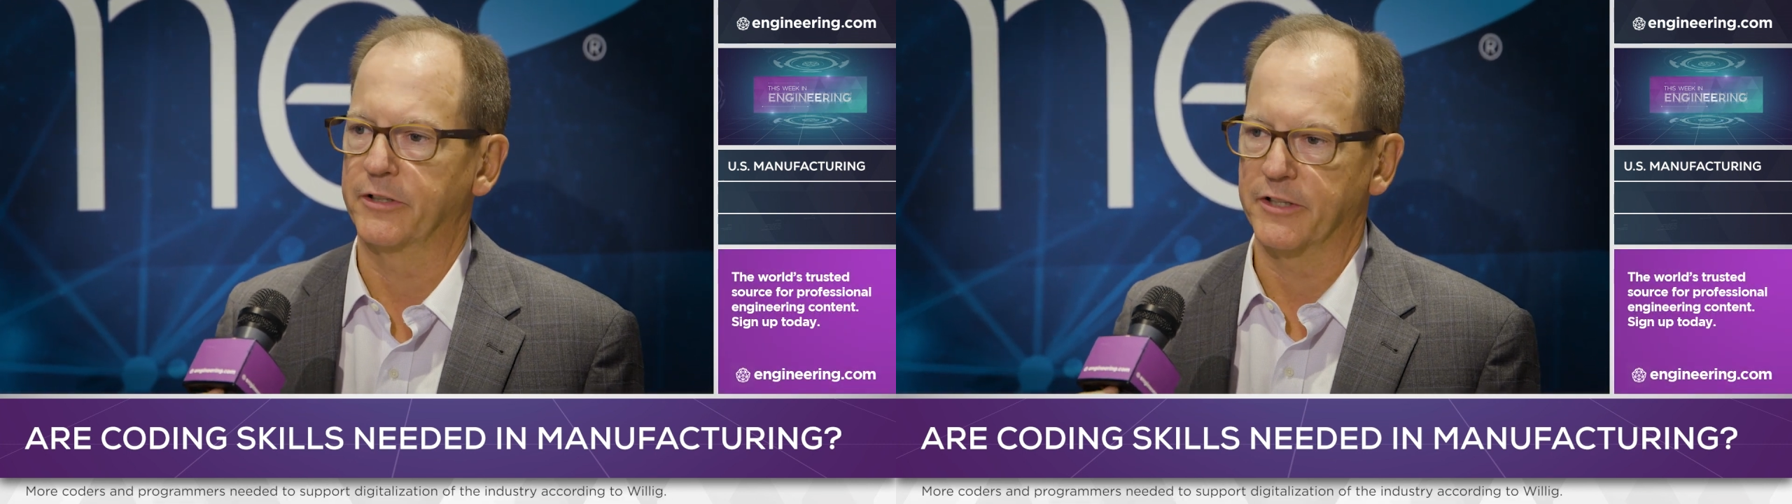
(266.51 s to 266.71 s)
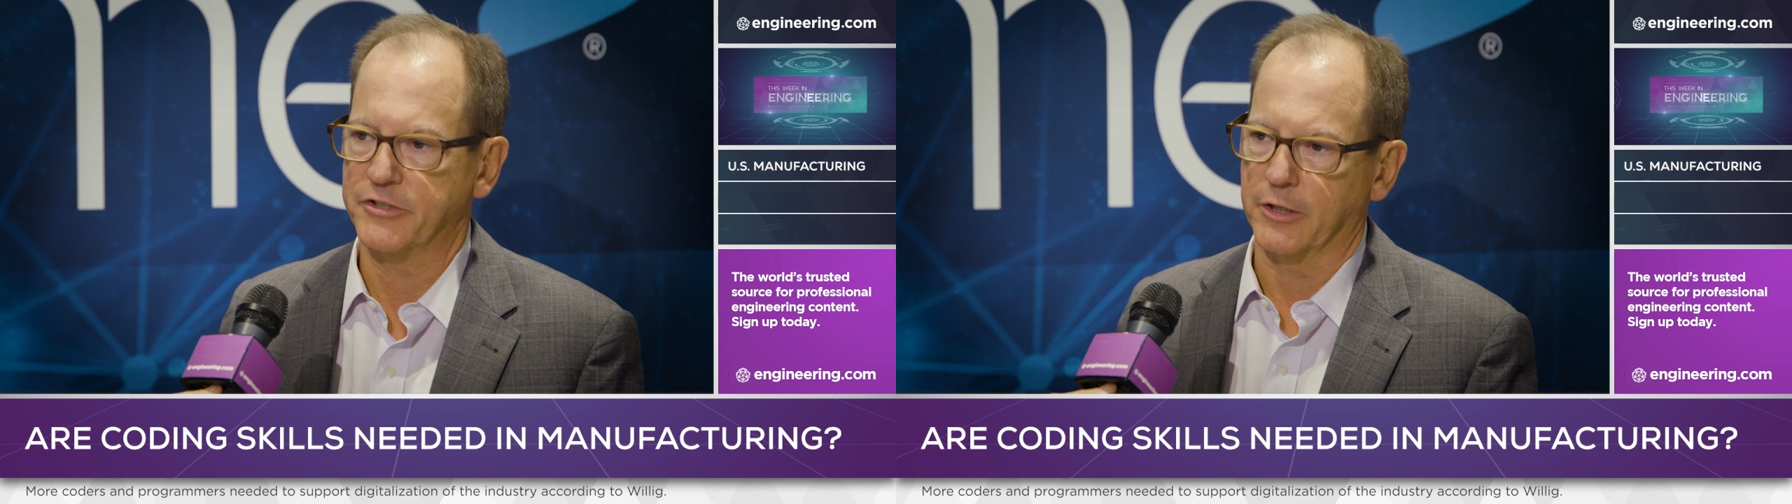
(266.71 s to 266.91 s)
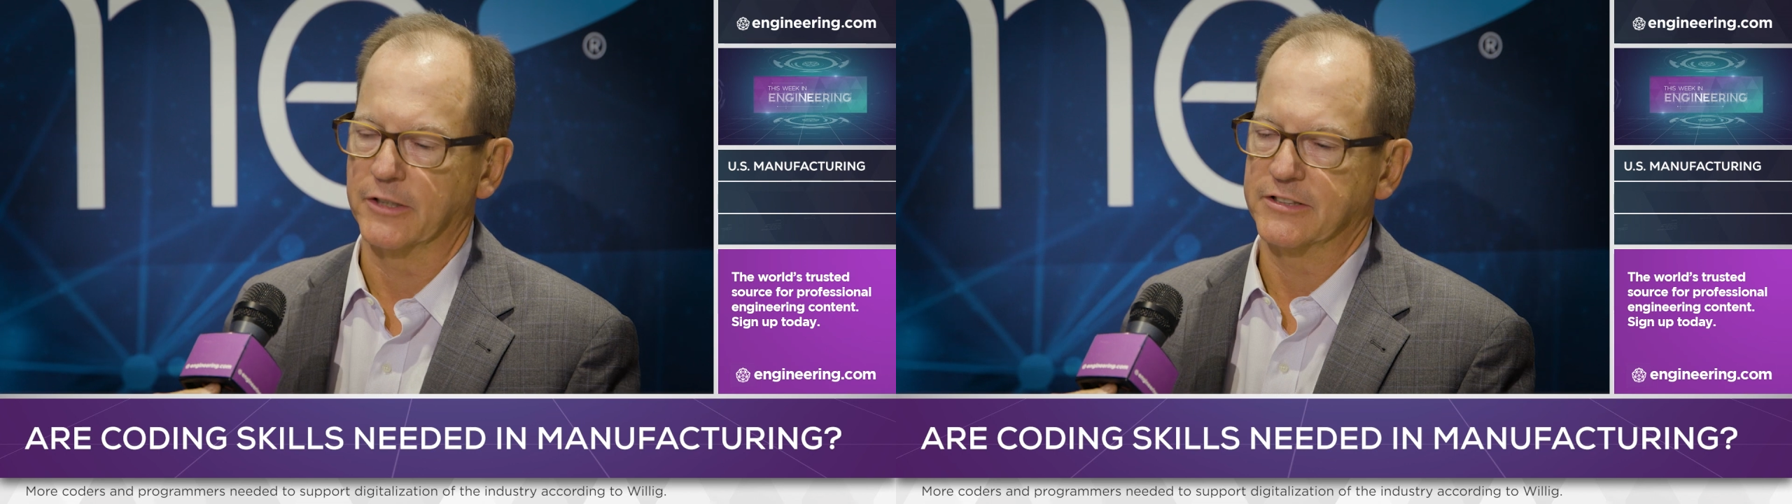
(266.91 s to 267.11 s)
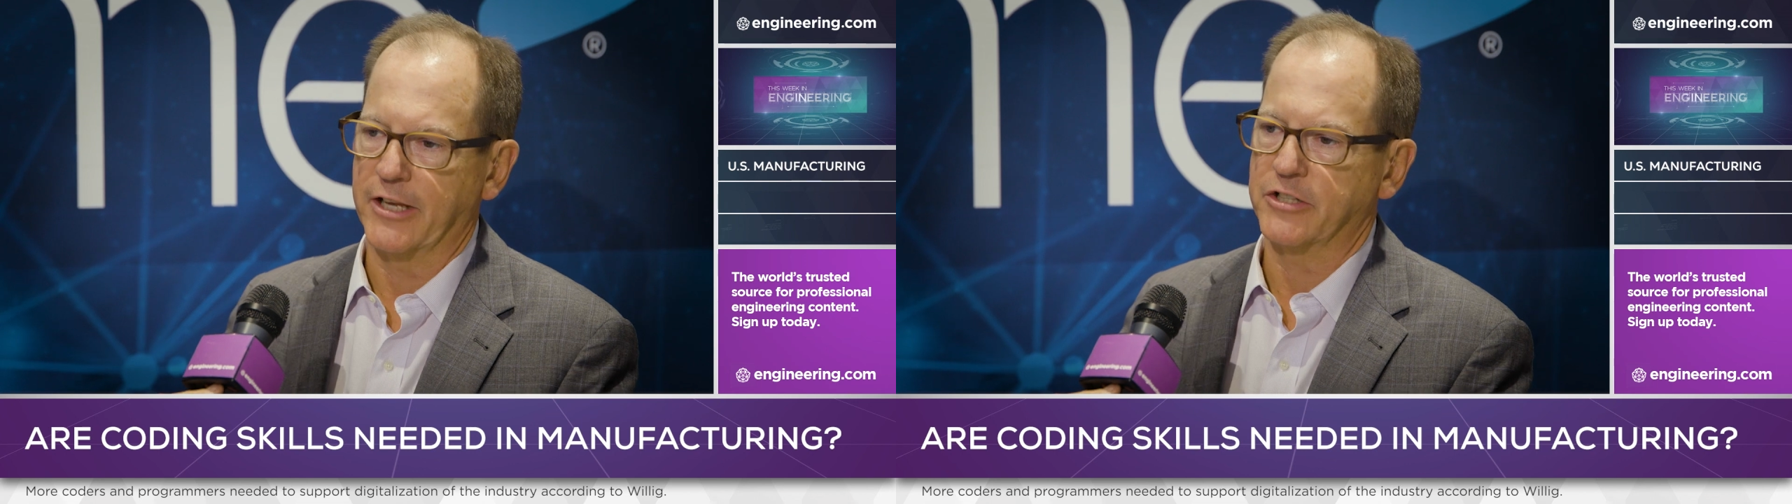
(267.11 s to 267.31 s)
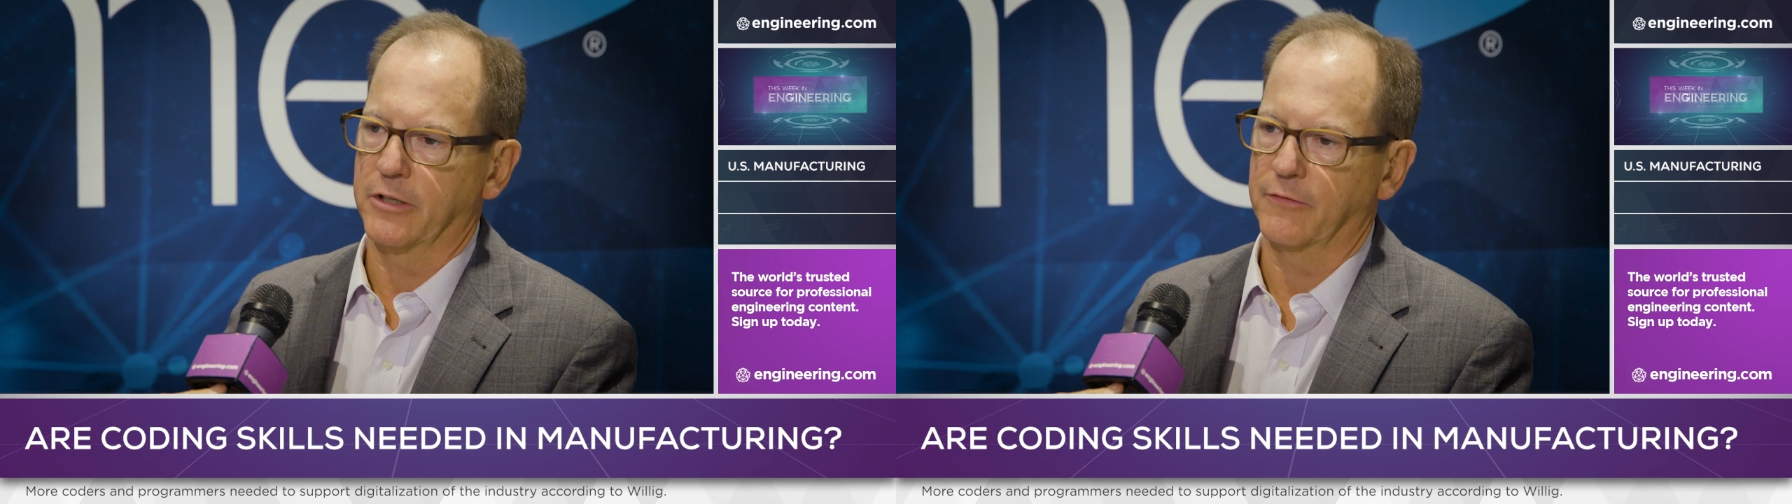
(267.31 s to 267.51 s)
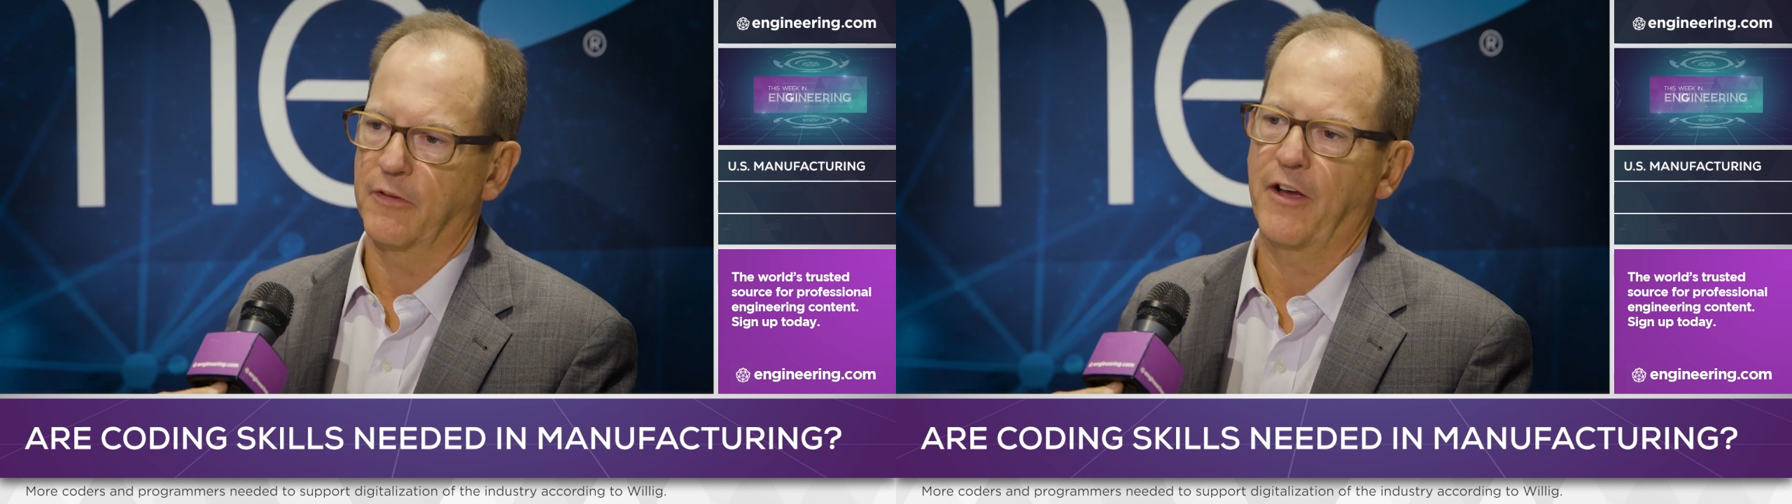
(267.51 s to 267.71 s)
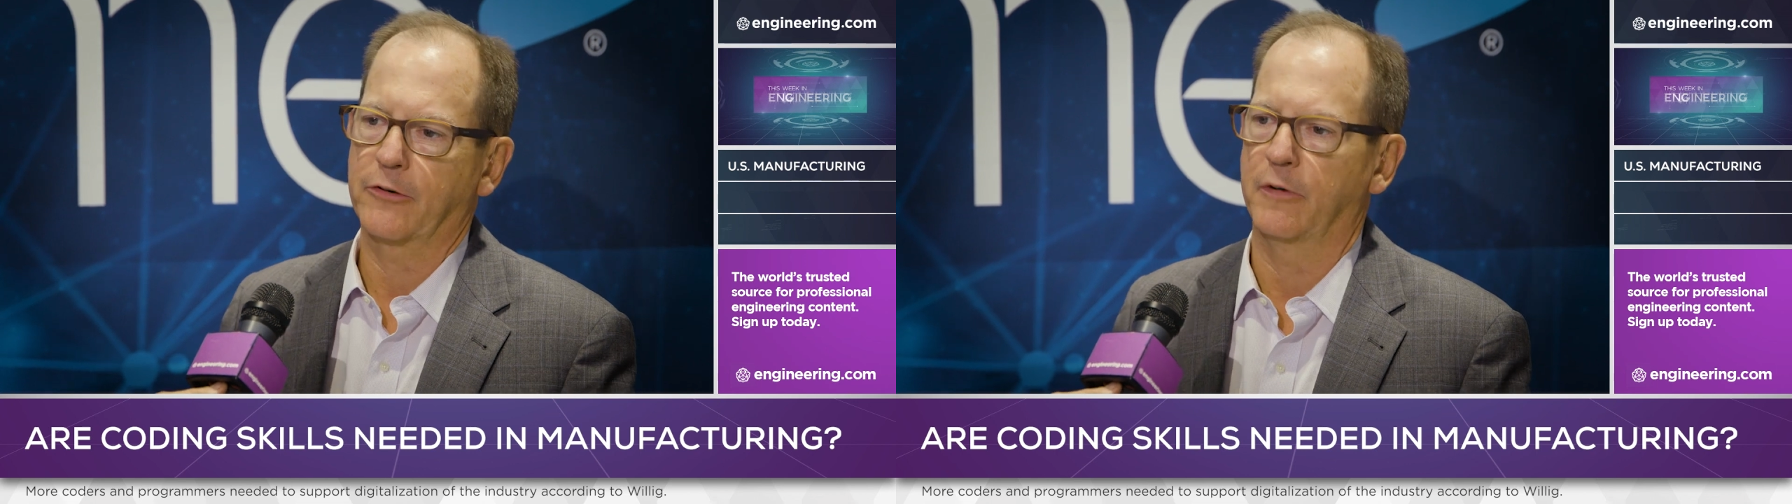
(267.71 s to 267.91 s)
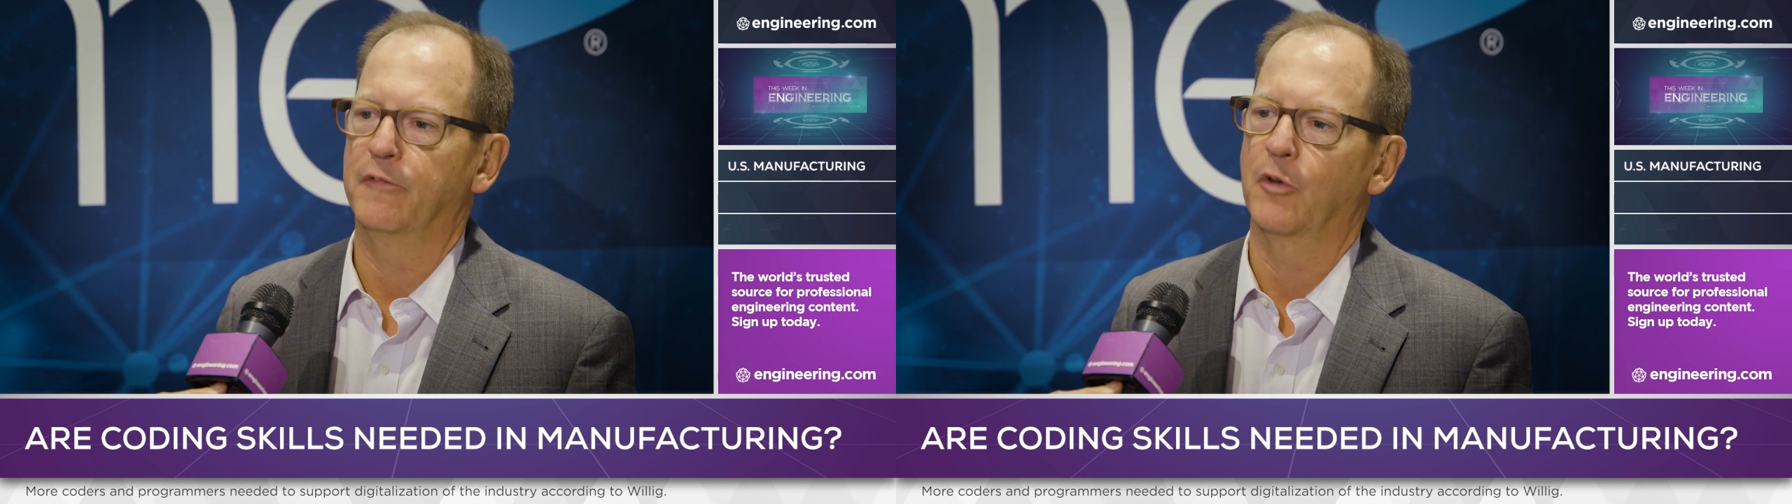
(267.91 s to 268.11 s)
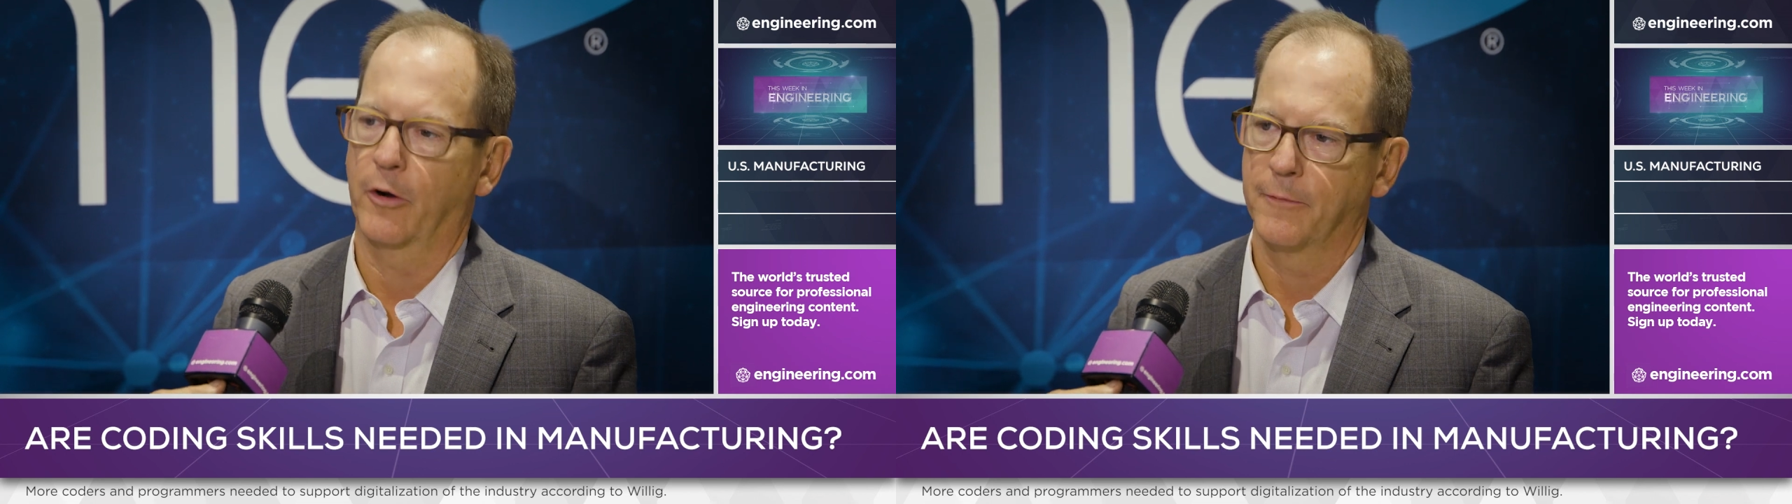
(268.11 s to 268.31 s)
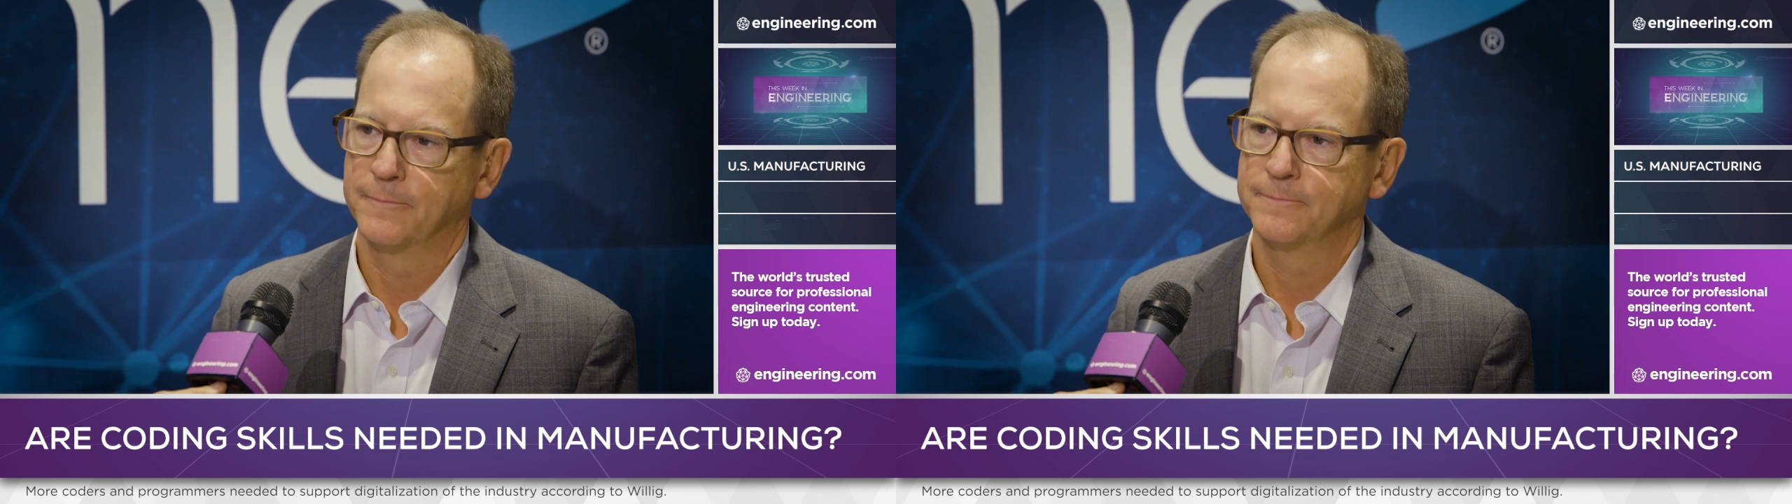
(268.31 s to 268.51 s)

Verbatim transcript: digitalization of the factory floor.